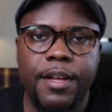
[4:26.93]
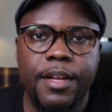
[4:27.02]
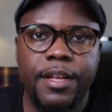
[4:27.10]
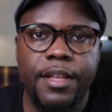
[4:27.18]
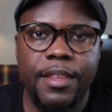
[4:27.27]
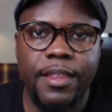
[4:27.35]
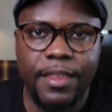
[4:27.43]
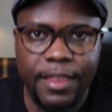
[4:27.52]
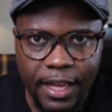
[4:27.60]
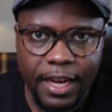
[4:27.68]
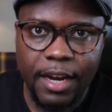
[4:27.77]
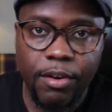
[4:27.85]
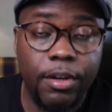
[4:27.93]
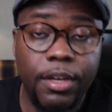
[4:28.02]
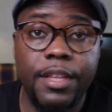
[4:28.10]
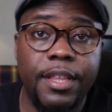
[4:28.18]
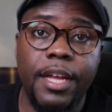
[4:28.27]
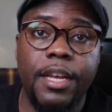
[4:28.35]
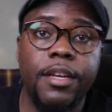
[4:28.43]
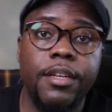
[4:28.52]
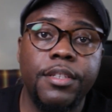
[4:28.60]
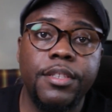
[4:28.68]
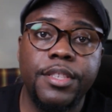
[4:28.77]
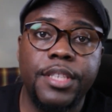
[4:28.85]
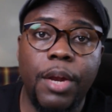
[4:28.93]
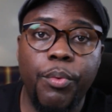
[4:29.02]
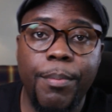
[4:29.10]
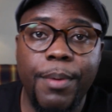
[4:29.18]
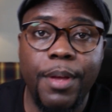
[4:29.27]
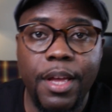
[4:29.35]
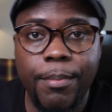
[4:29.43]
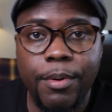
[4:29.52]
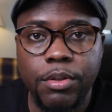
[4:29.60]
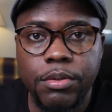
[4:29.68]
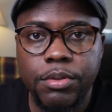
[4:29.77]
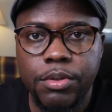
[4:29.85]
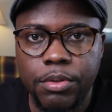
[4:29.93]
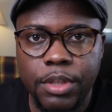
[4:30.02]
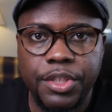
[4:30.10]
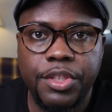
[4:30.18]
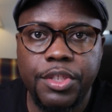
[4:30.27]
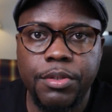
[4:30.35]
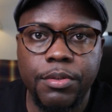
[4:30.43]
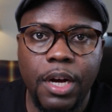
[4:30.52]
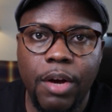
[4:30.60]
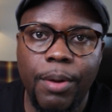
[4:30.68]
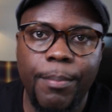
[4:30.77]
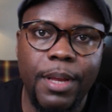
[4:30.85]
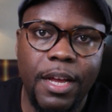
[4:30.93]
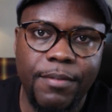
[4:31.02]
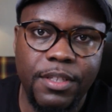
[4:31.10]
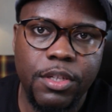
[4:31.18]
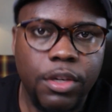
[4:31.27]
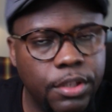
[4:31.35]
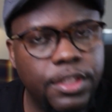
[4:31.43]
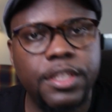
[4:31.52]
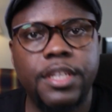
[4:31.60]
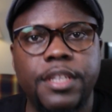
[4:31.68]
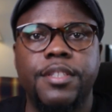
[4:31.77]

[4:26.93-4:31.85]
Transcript: then and only then shall we be able to rescue our beloved continent.